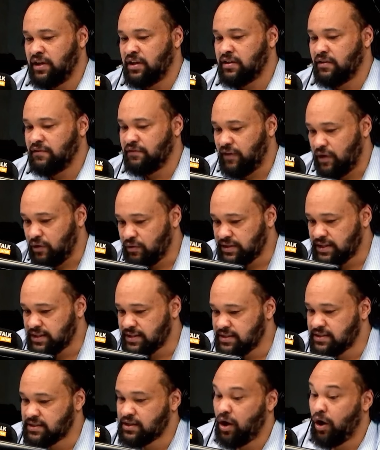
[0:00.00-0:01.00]
the
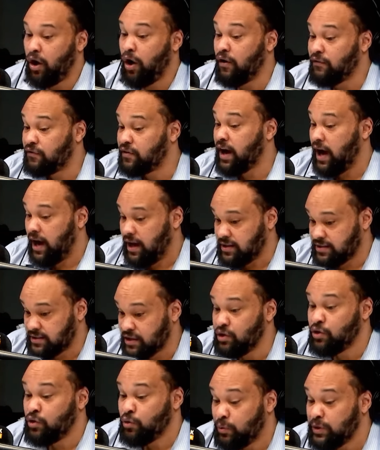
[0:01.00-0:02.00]
voters of
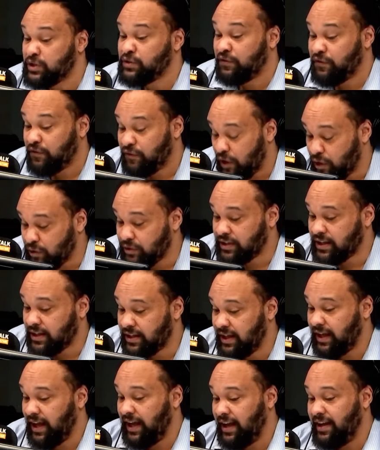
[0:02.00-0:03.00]
Gaza, which
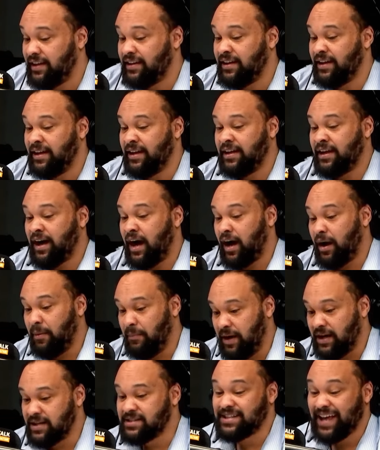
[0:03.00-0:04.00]
voted in
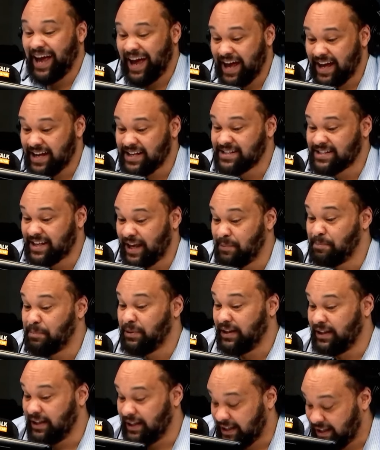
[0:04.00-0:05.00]
Hamas as a
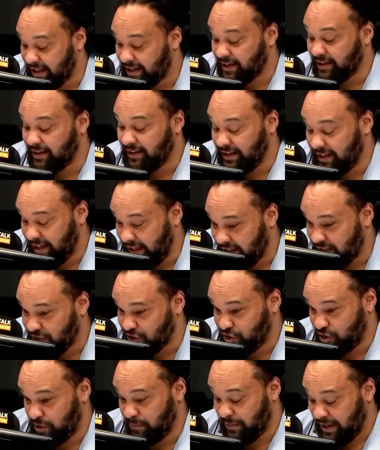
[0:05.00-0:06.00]
political
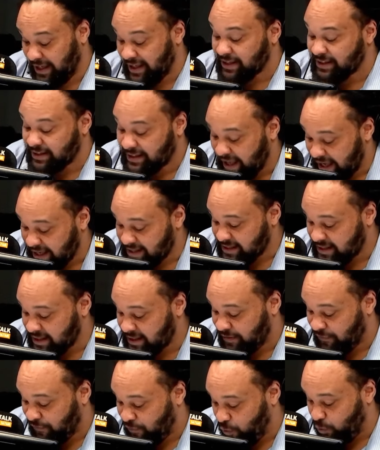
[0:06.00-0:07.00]
leadership, does it
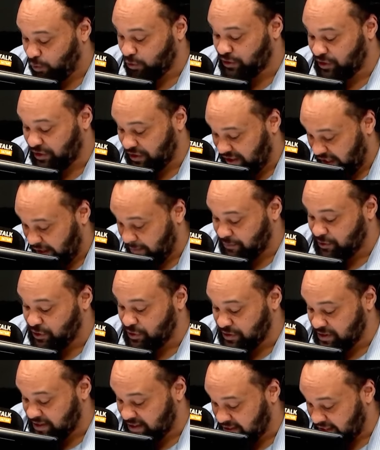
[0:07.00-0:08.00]
fall to them
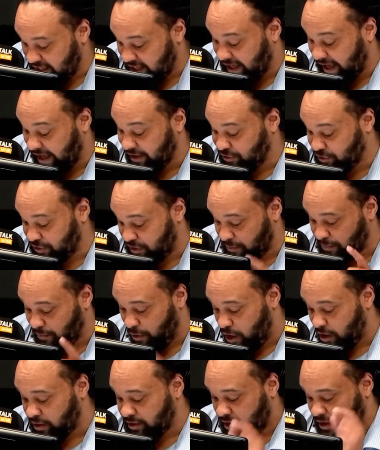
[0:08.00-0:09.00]
to seek and to
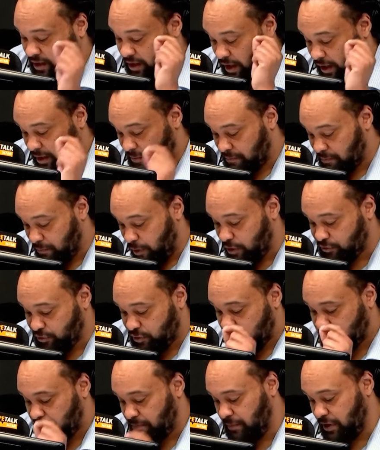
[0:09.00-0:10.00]
demand a
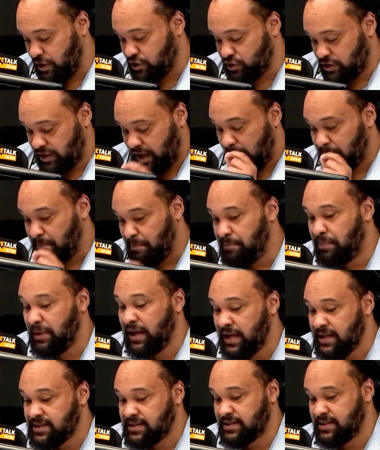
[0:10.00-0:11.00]
moderate, measured, and
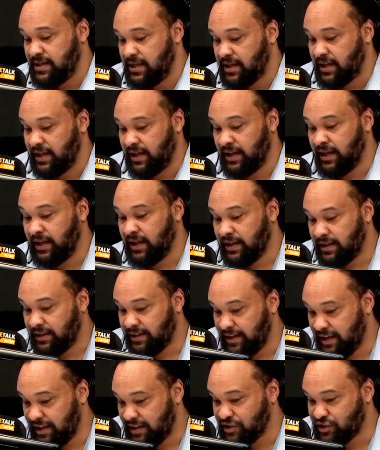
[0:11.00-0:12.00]
peace-seeking
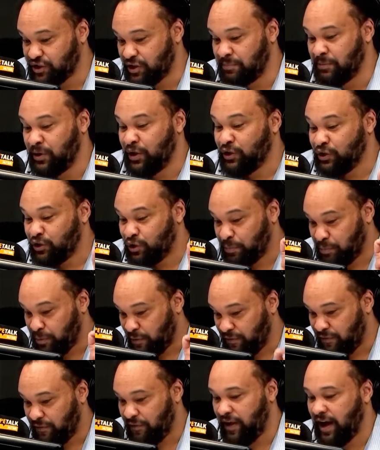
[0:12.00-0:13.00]
leadership to
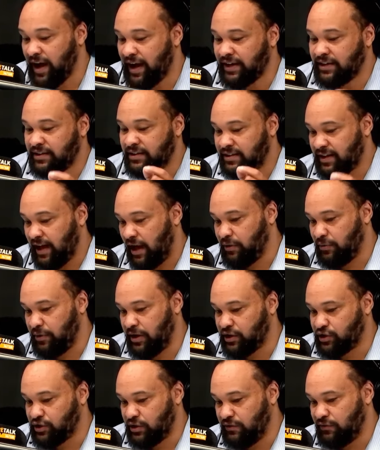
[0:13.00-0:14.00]
provide
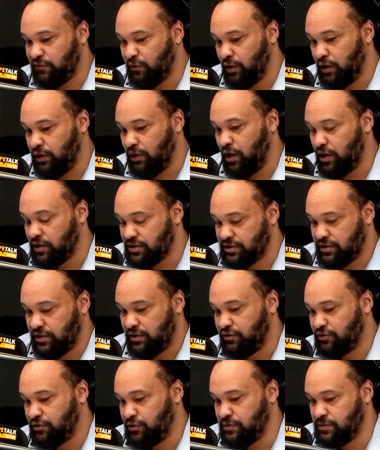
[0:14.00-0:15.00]
direction for a
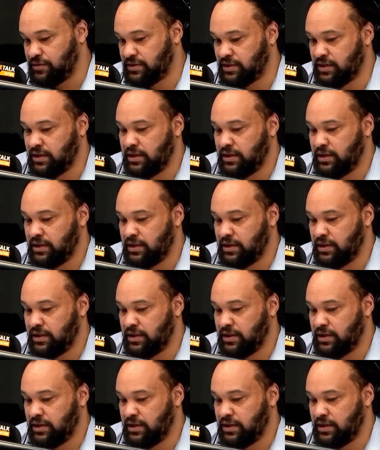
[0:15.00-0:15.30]
lasting truce